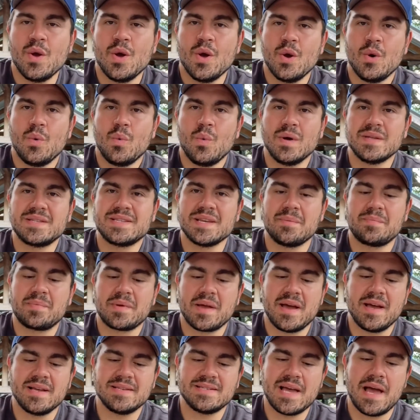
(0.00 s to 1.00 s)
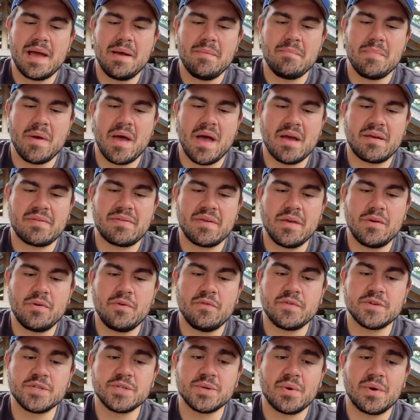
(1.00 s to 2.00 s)
What's up, guys? I'm back. Thank you
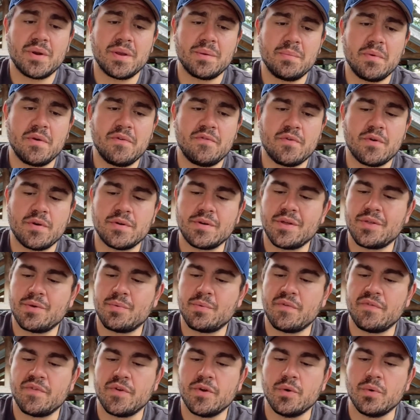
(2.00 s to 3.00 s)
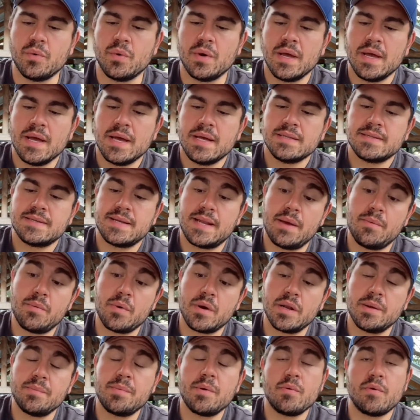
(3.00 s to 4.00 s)
for joining me for another review. Today we're
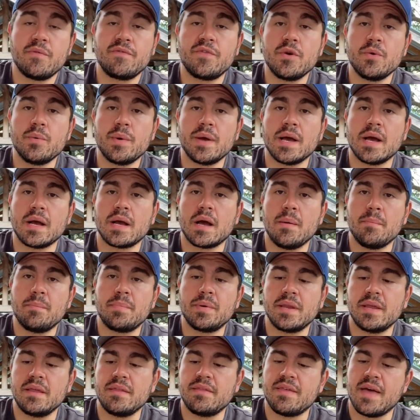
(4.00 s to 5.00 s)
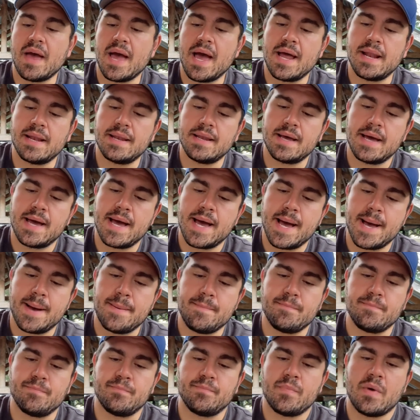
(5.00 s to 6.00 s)
going to be reviewing a company that
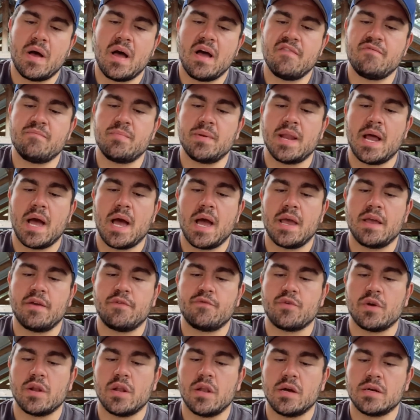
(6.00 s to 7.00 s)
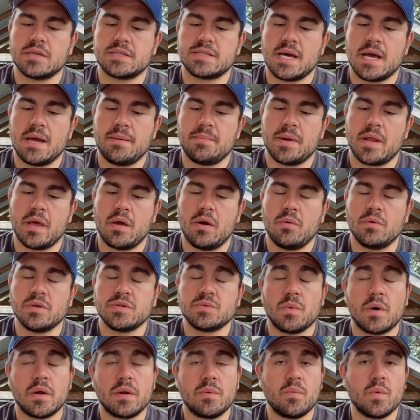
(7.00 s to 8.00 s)
I've been eyeing for a long time, and I always
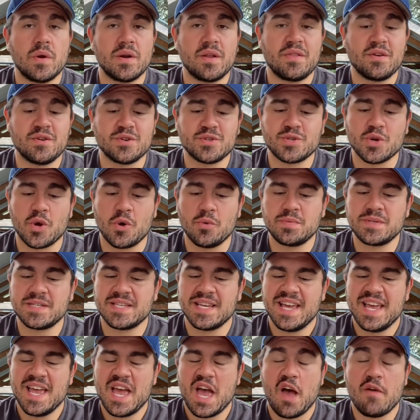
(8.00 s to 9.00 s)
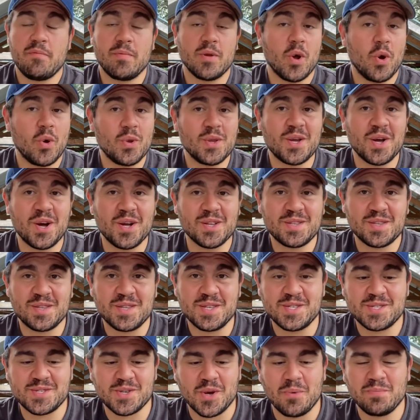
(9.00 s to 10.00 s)
wanted one of their soaps. I've been holding on to
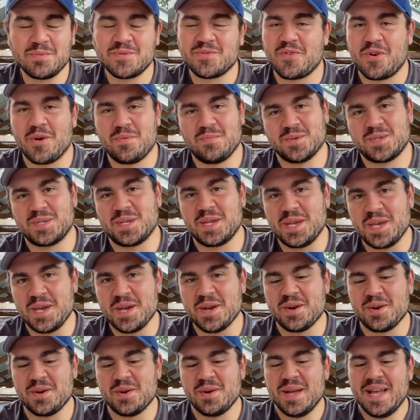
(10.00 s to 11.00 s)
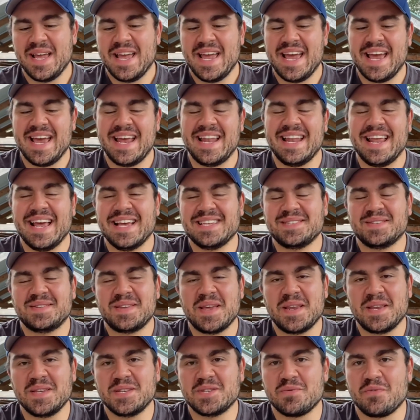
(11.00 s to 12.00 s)
these soaps for almost a year and
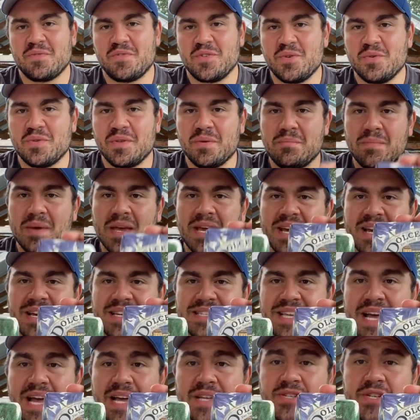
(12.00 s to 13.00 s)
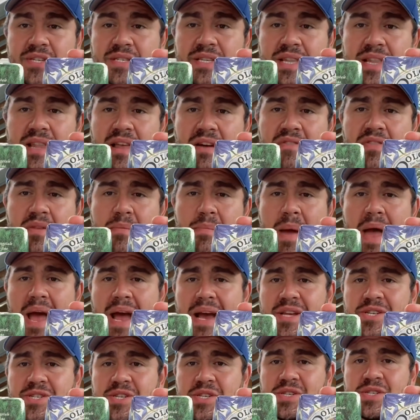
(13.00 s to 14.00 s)
hesitating to review them because I just love the
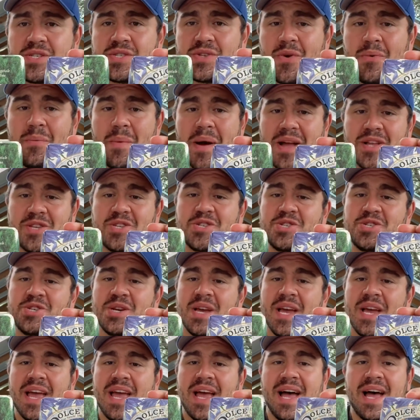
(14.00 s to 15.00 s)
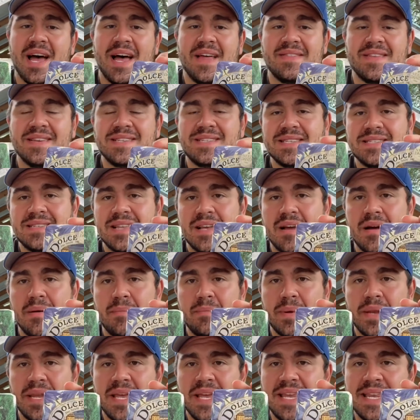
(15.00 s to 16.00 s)
packaging so much. This is the
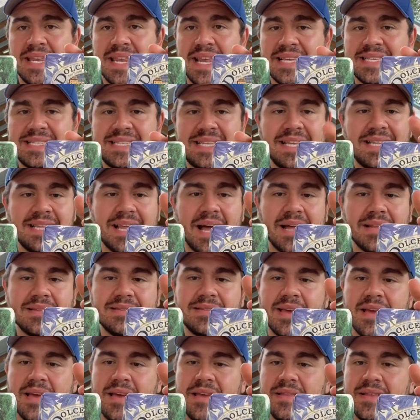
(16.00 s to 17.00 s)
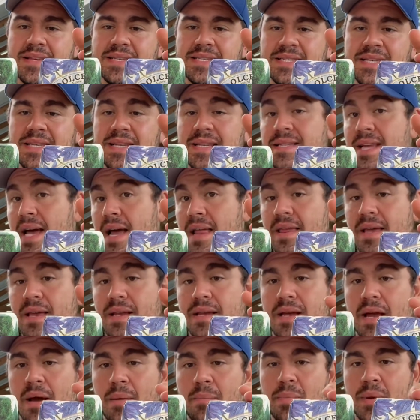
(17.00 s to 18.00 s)
company Nesti Dante. This is an Italian
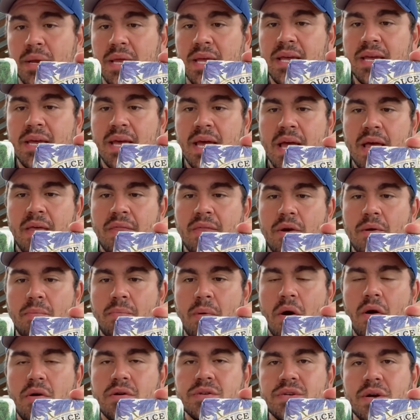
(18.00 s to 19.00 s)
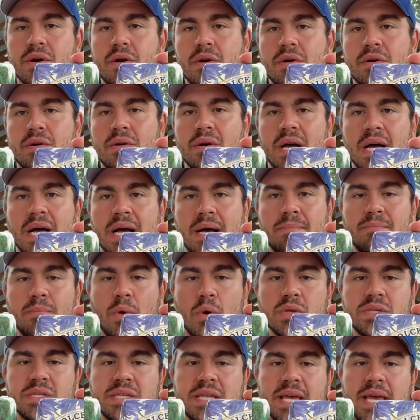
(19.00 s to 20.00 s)
company. Their bars are
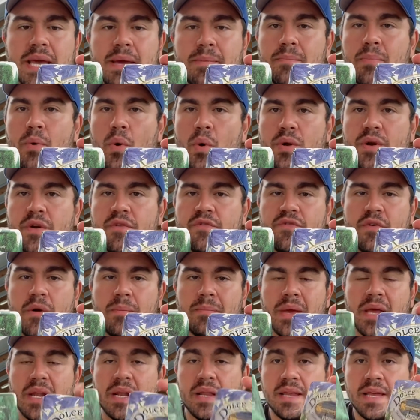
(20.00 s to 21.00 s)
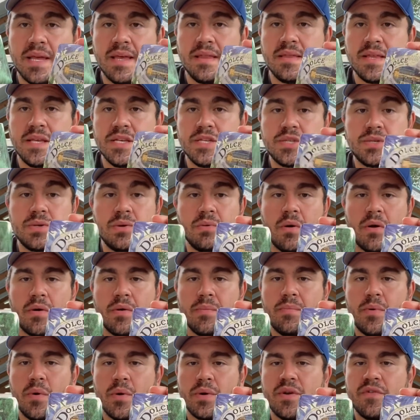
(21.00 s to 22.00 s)
mostly imported from Italy. These two are
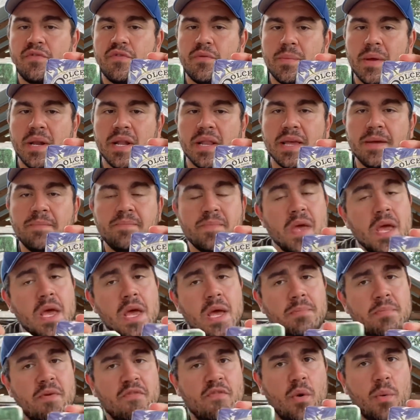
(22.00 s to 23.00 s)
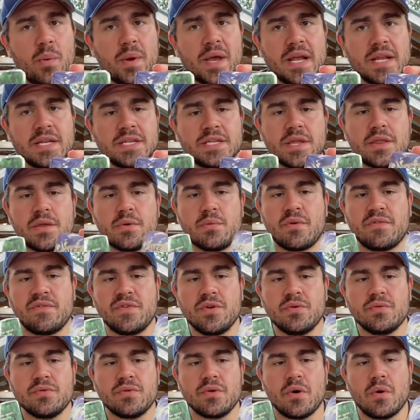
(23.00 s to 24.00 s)
imported from Italy. Before we get into the
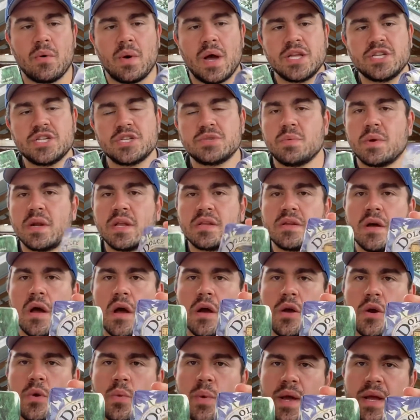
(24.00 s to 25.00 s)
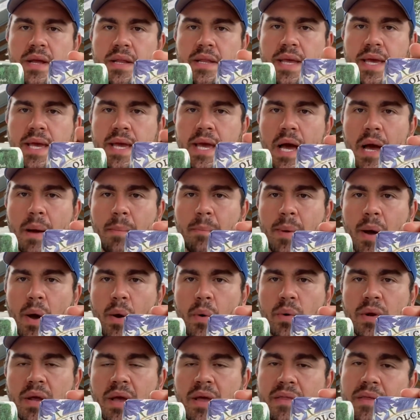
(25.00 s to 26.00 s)
review though, I just want to talk quickly
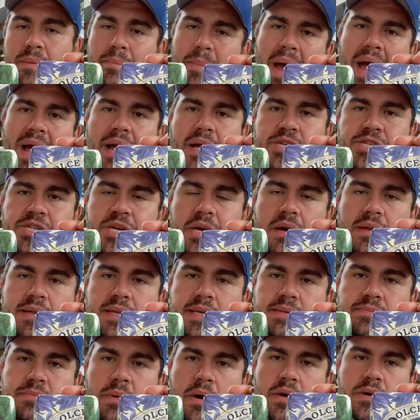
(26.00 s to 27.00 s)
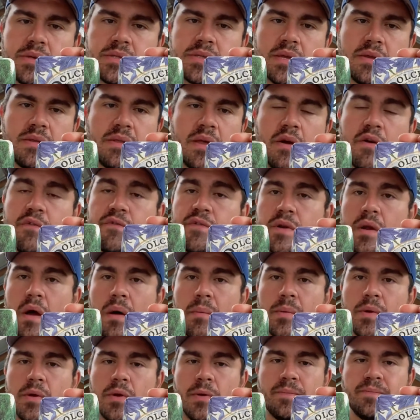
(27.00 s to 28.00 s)
about the packaging on these bars. They're
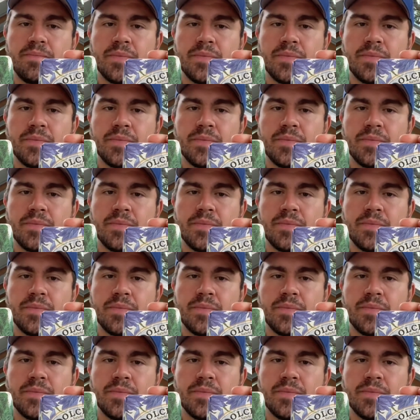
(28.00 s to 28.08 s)
phenomenal.